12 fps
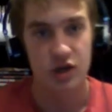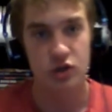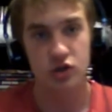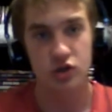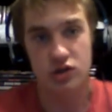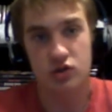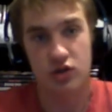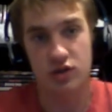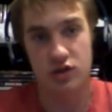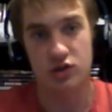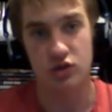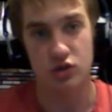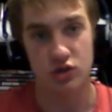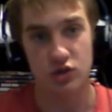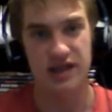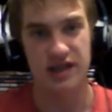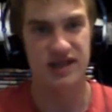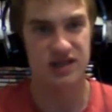Usually trailers don't do
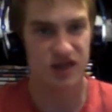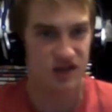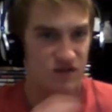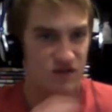that. They just kind of